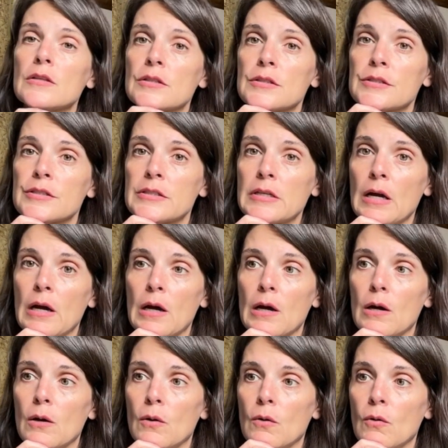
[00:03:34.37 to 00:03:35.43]

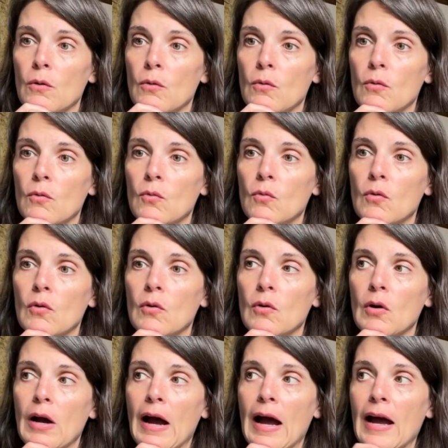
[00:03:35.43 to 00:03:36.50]
So
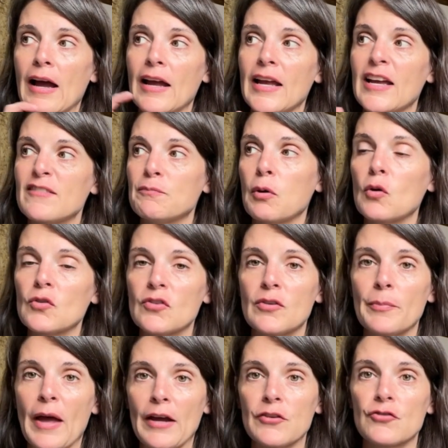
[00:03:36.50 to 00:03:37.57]
I have pulled
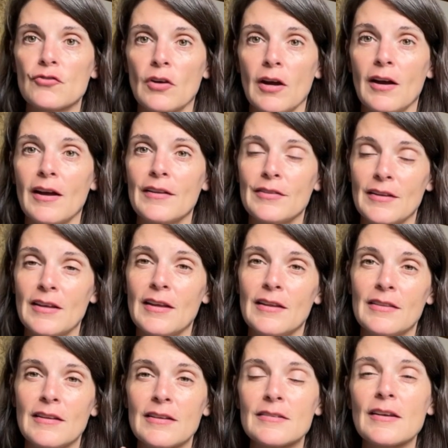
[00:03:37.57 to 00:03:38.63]
some extra, and
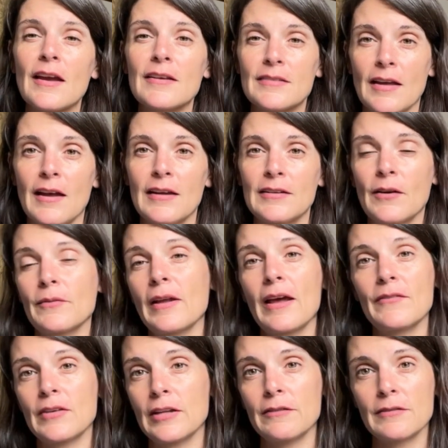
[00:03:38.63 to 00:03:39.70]
in this case I don't
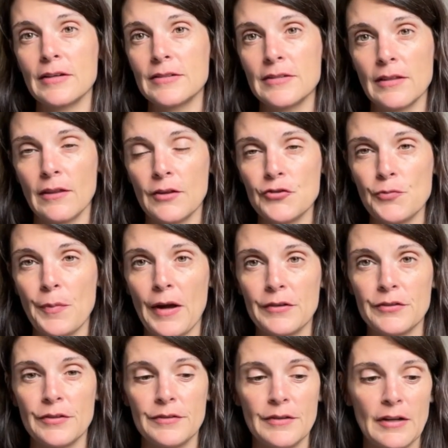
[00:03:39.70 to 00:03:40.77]
have any recent lunch
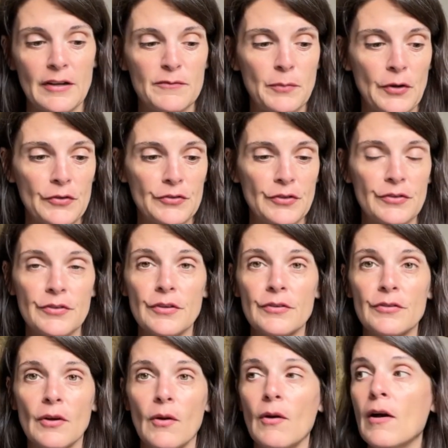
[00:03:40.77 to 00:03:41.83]
boxes that I've purchased.
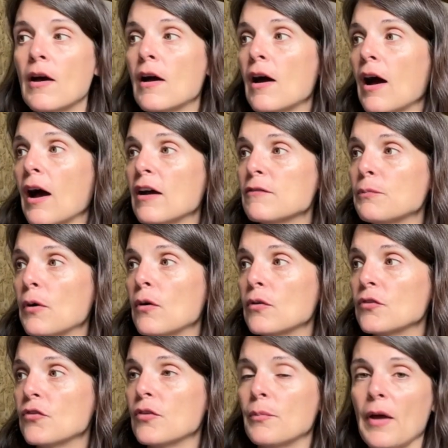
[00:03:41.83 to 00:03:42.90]
So I've
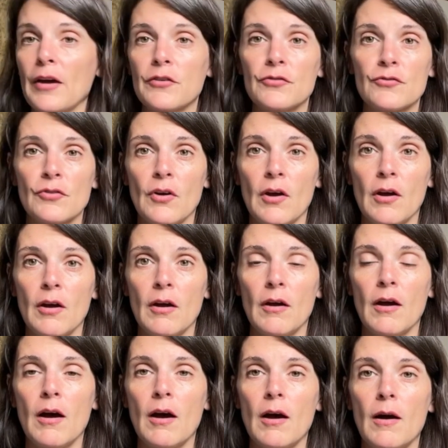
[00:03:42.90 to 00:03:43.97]
pulled some extra
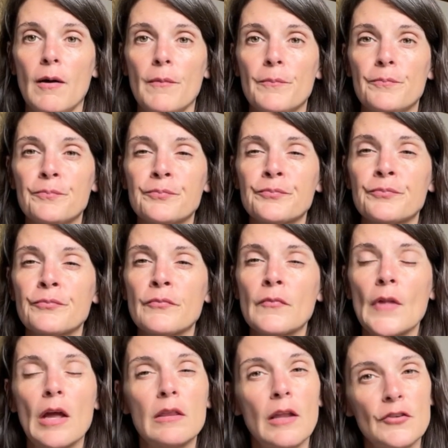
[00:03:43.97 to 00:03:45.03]

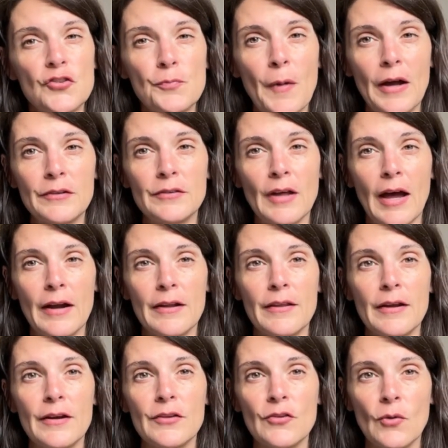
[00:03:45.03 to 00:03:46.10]
lunch boxes out of
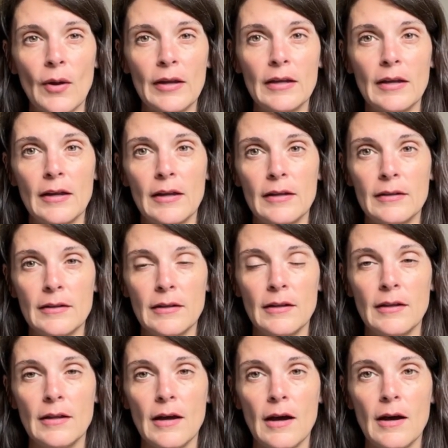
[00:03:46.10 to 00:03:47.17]
there so I can